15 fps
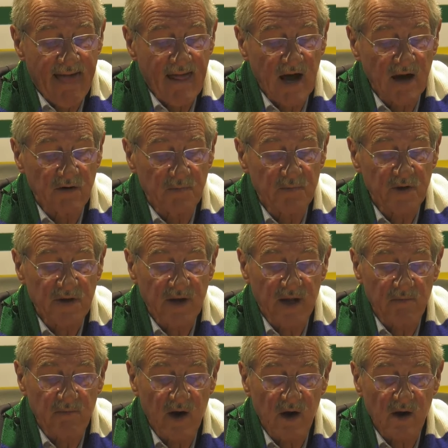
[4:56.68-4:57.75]
I will put an
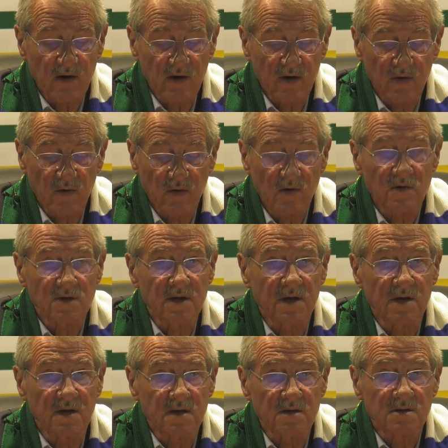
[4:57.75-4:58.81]
embargo on all
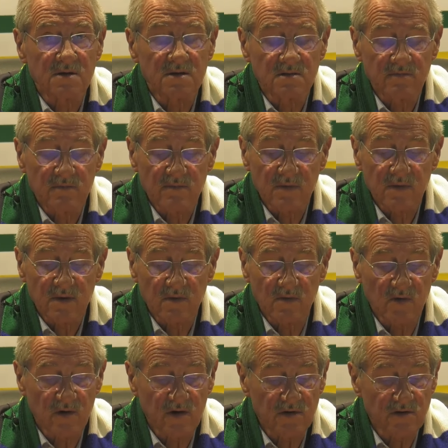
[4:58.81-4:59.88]
tenders
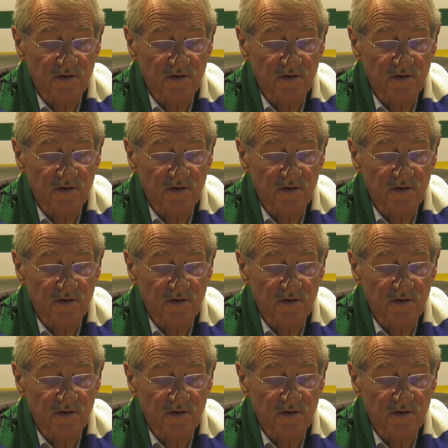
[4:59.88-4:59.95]
awarded